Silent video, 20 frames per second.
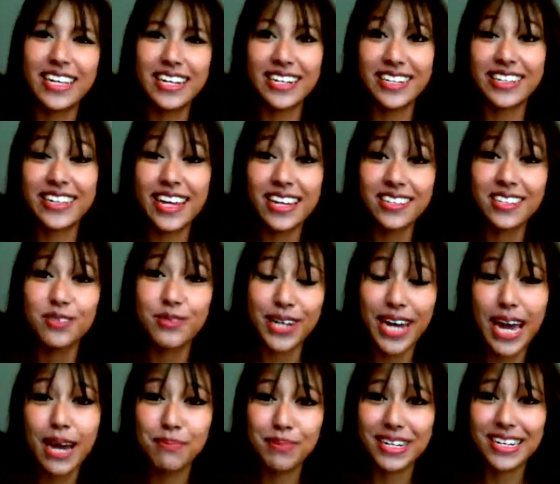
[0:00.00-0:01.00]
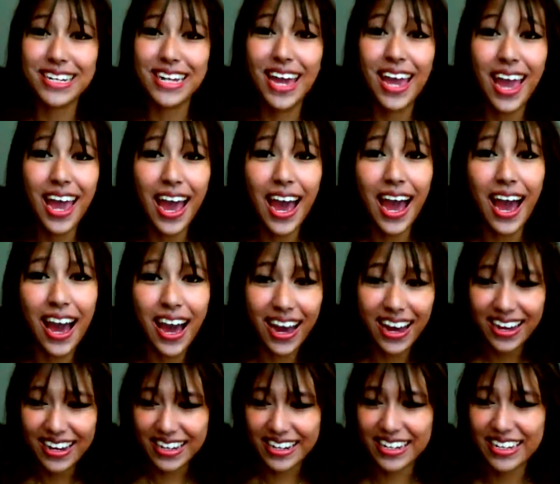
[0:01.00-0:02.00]
that's exactly what happened.
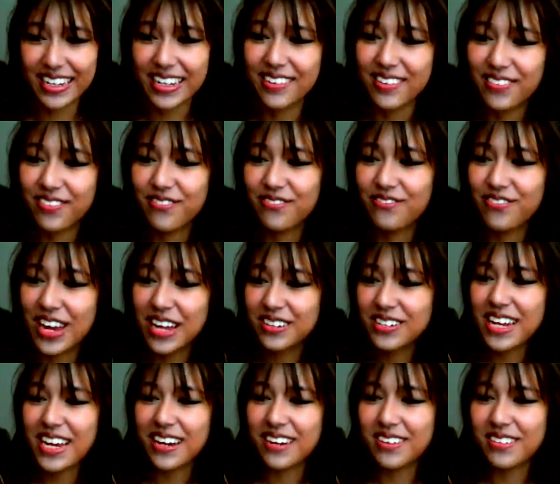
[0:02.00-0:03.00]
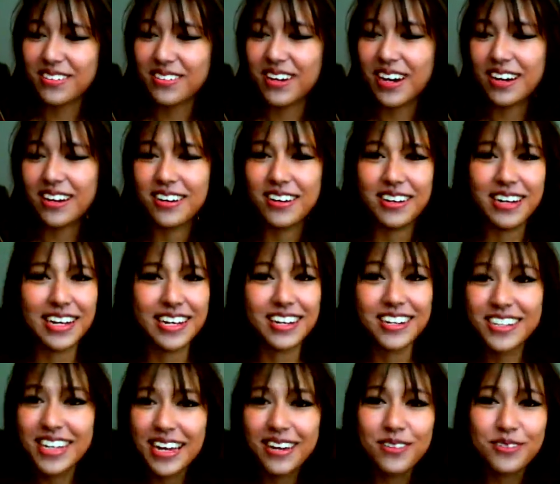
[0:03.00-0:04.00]
I found out, I
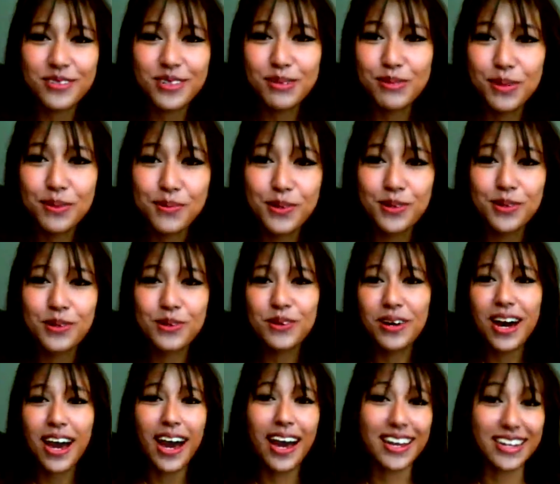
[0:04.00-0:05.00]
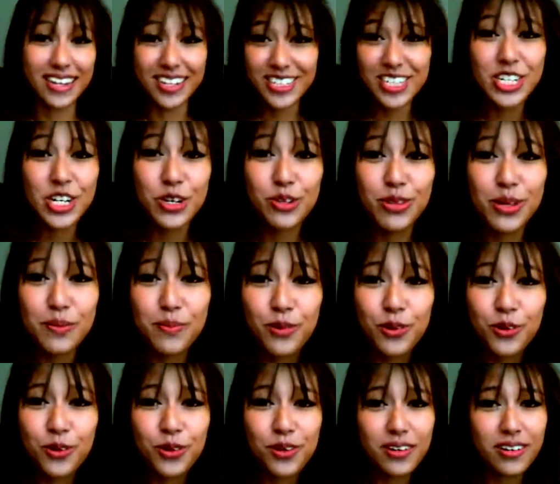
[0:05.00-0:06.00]
hung out with people, I got to know them
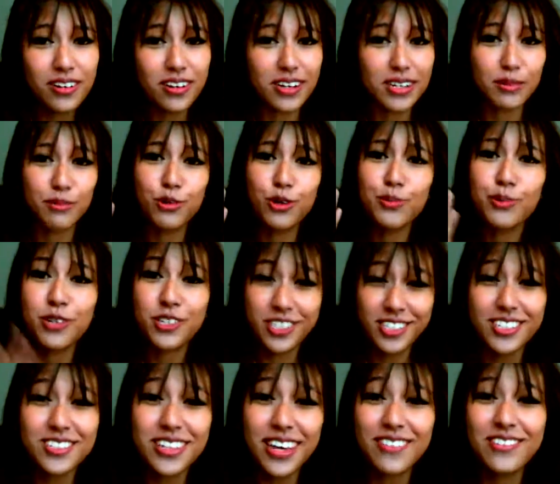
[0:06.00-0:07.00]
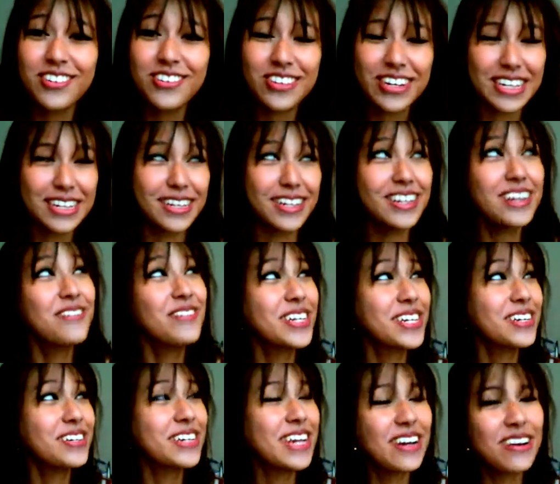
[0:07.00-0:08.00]
more on a more personal level, and then I
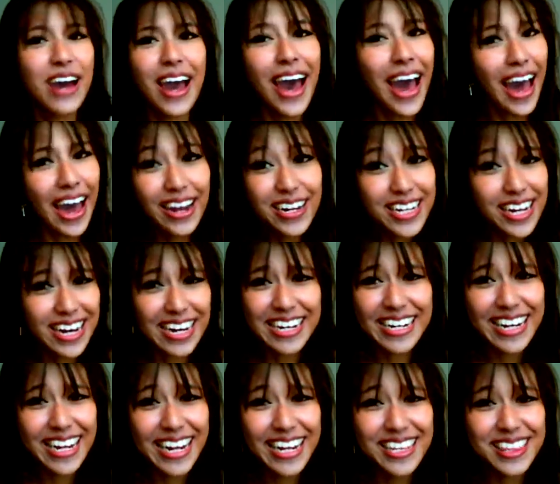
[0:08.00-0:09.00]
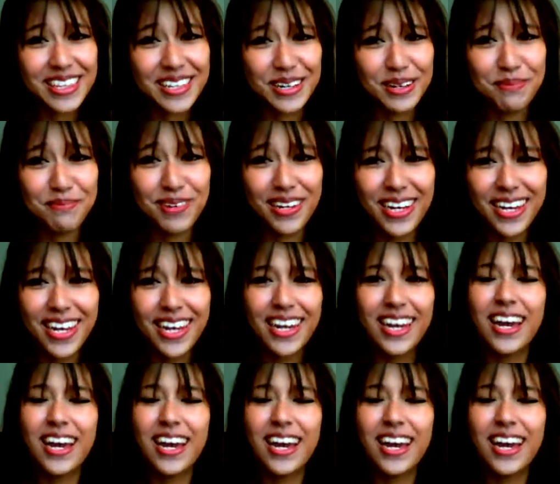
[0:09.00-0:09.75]
figured out I kind of hate them.